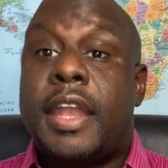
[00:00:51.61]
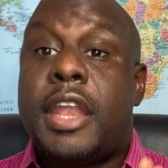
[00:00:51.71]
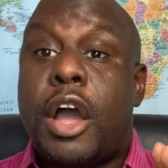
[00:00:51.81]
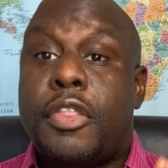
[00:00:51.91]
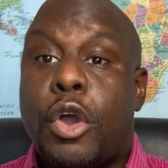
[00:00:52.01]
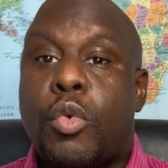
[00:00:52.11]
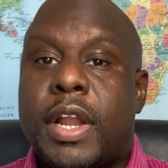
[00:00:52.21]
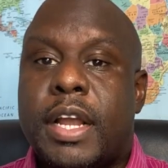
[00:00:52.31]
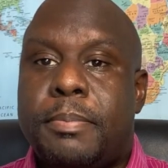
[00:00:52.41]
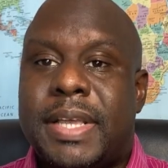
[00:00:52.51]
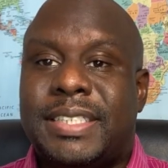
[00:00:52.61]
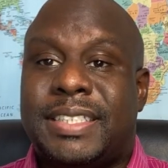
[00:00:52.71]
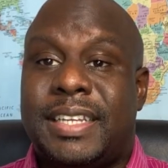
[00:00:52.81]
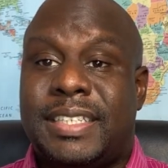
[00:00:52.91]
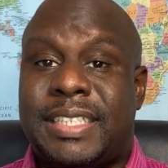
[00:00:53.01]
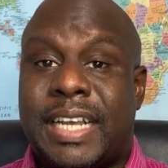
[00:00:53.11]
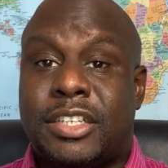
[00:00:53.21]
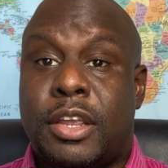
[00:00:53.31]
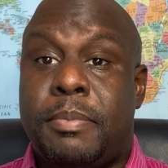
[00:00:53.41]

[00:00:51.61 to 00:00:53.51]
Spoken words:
Now, although running a business in this sector can